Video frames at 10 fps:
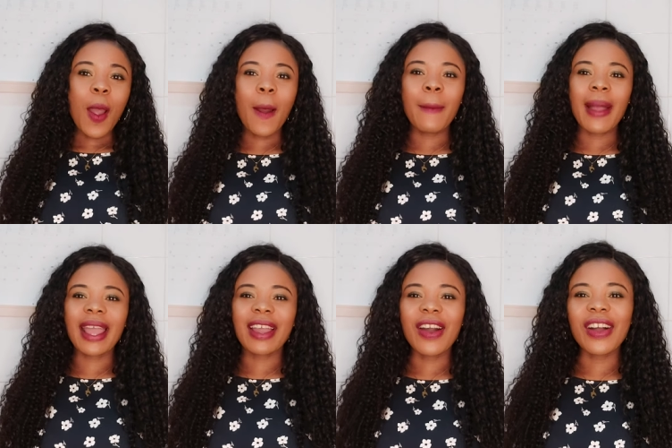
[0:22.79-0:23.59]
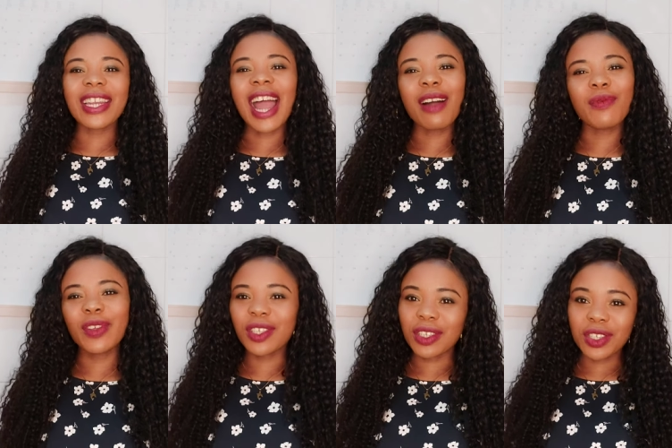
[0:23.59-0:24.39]
oh my god, have
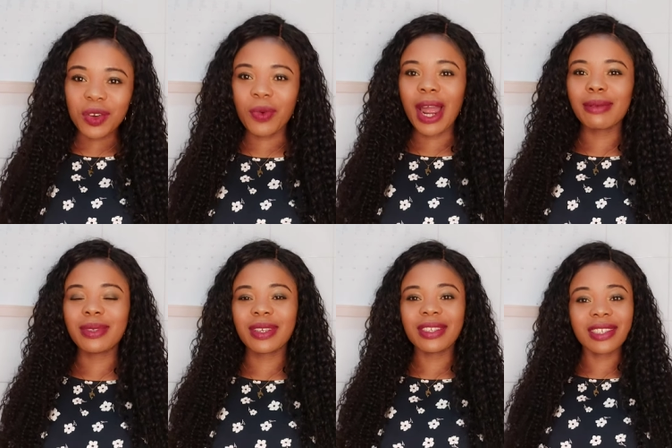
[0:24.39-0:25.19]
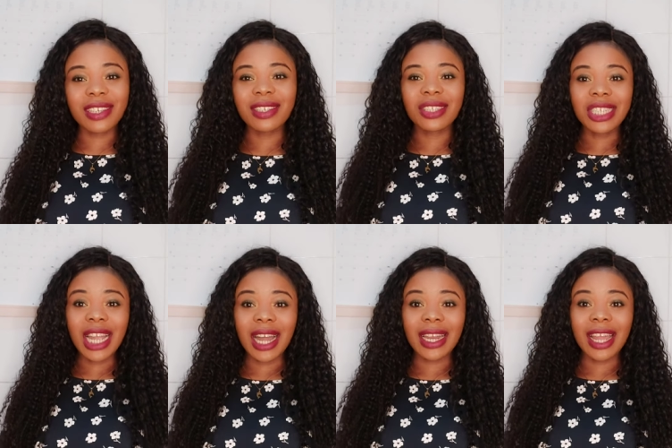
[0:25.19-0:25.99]
you subscribed to this
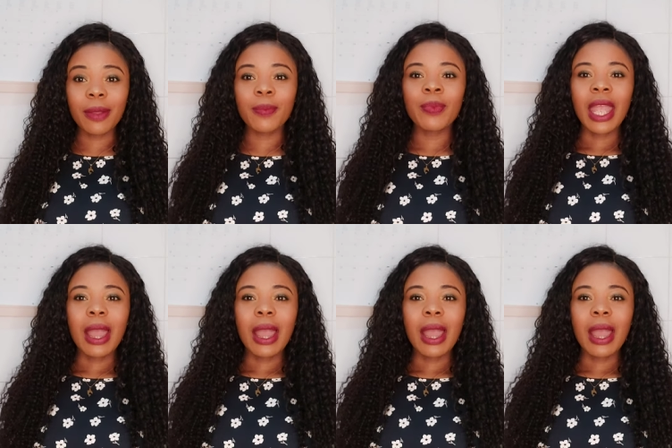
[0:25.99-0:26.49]
channel?